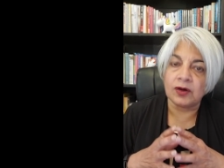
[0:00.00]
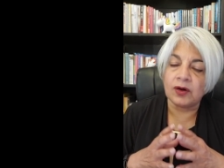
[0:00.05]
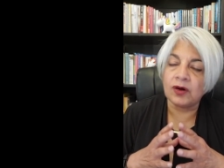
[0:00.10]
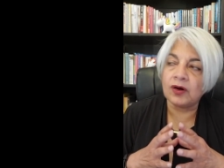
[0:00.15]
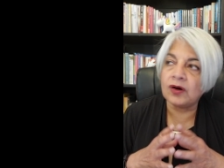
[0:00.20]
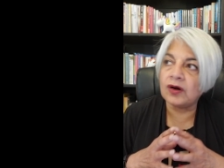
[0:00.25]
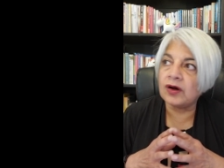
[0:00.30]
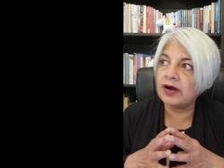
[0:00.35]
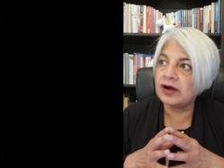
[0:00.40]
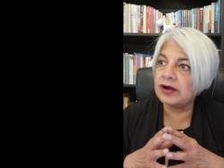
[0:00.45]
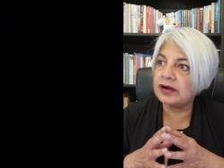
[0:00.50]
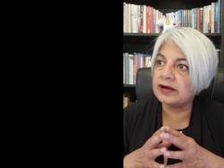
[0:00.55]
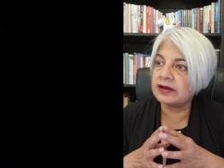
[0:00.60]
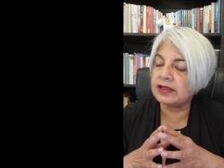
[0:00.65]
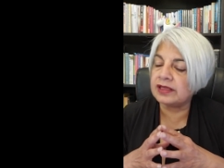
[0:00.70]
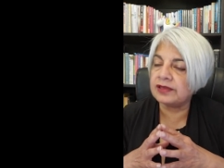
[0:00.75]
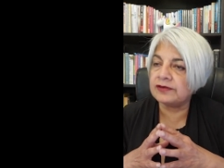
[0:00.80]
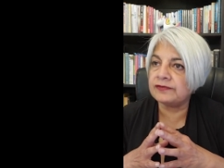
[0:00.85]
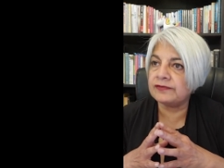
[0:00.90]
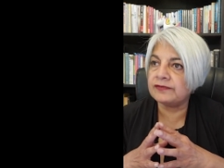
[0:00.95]
or
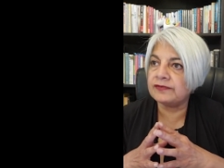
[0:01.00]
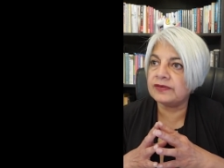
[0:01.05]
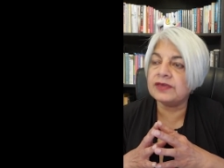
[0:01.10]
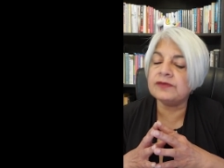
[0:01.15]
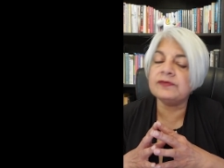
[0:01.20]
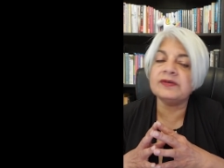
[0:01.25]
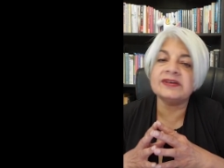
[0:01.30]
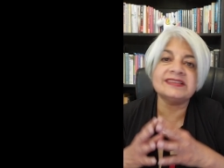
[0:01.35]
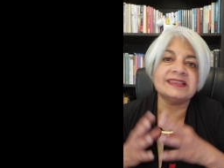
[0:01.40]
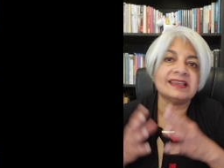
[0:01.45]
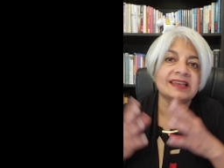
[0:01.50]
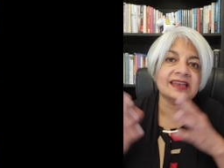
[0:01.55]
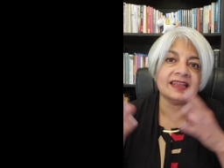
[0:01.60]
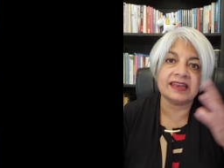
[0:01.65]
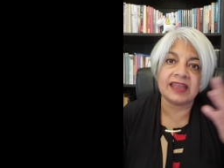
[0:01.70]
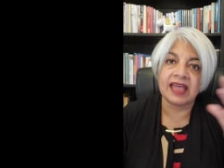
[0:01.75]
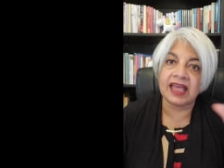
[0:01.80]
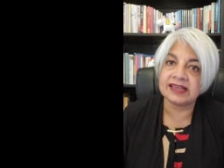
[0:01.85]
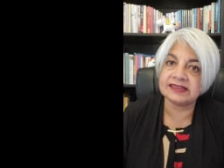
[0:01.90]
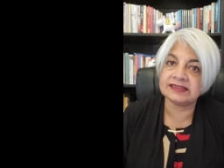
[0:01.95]
if he was in
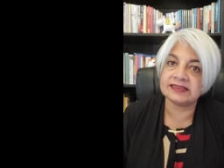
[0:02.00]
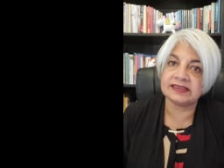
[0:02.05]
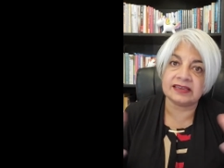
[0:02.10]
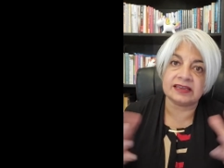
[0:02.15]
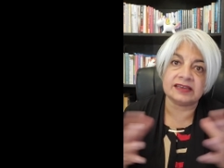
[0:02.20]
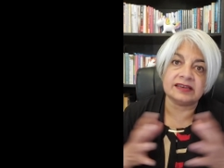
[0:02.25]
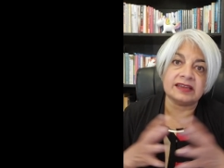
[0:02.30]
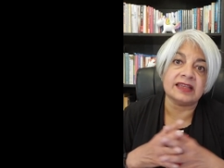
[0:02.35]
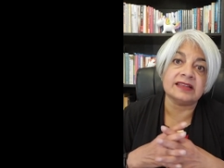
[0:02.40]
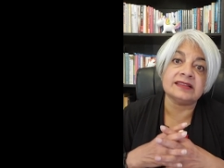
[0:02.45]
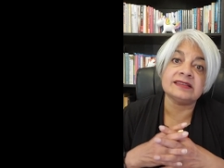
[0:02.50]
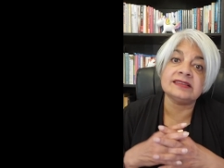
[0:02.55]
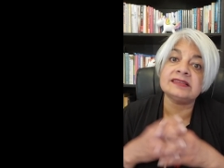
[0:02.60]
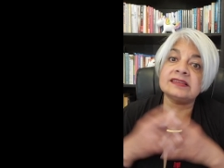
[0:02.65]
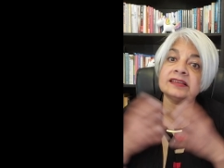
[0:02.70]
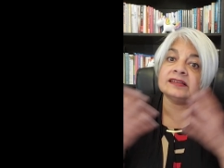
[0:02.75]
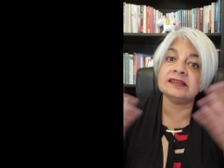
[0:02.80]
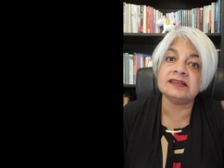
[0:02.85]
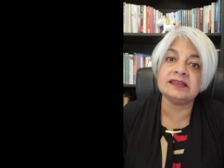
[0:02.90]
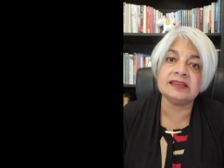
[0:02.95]
an accident and
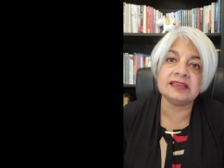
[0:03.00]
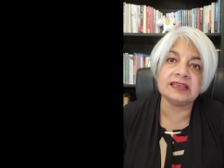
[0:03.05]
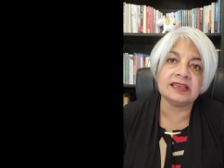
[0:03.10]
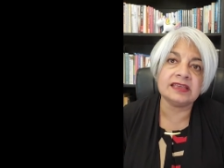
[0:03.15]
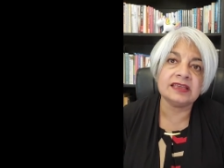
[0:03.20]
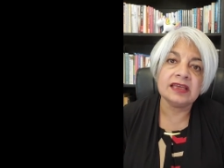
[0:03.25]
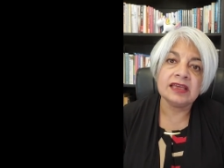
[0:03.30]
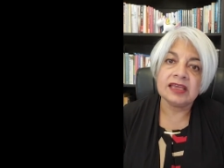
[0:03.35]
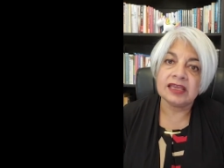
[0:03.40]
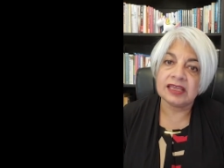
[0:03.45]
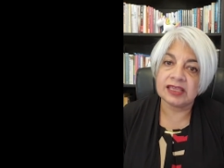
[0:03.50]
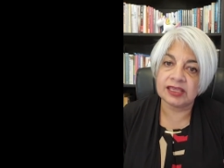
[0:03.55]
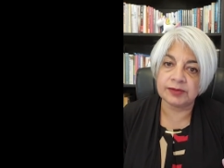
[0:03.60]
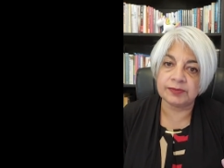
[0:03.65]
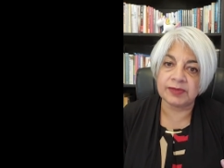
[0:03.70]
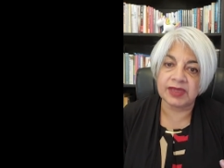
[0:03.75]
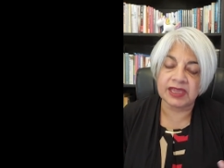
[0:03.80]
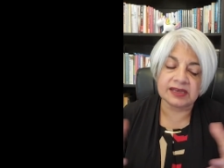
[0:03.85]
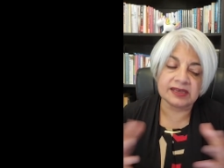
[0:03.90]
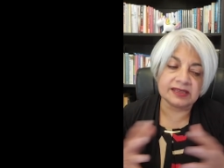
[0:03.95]
suddenly he
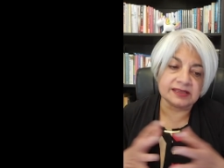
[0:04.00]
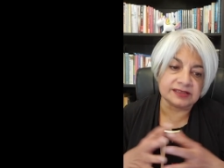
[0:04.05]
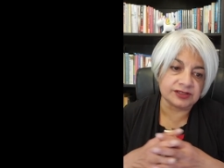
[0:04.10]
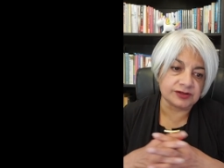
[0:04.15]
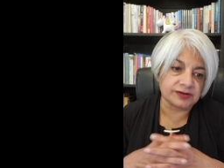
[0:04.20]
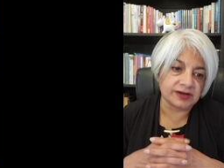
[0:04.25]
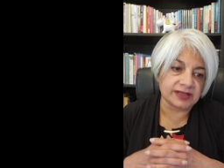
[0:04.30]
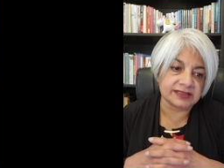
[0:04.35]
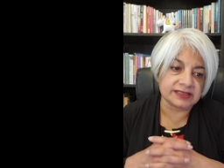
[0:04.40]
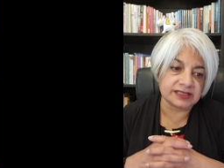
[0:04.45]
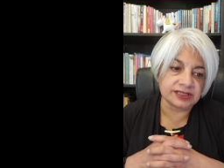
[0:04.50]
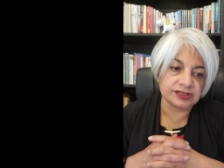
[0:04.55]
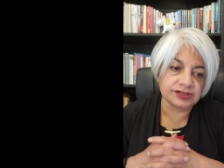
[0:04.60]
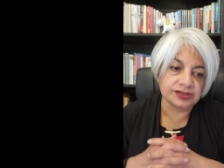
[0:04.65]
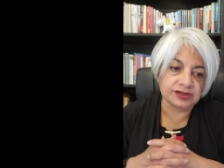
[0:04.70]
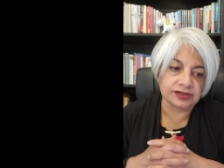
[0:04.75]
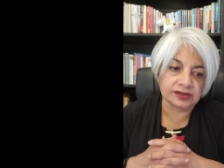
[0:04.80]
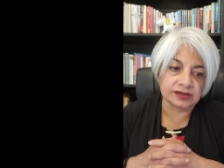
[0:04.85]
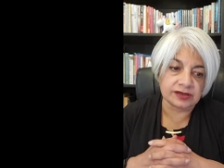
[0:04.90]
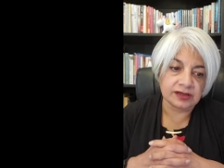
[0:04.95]
made his
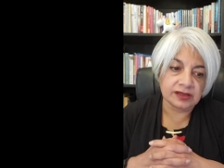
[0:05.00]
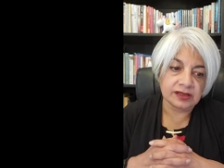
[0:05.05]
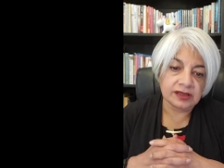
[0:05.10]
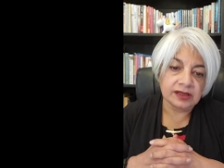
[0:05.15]
transition,